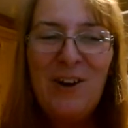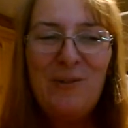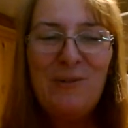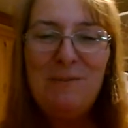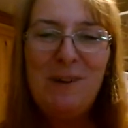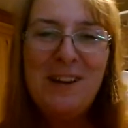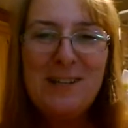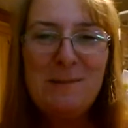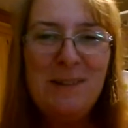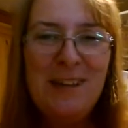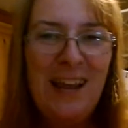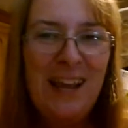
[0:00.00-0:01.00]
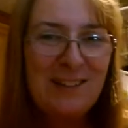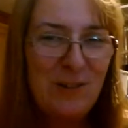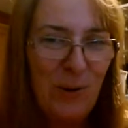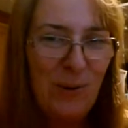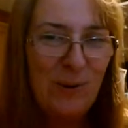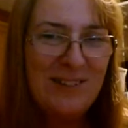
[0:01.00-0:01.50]
When my husband has
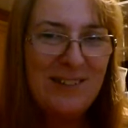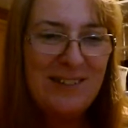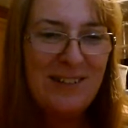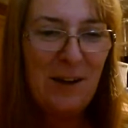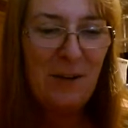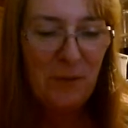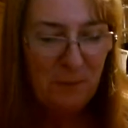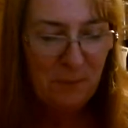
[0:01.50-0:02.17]
colds and stuff,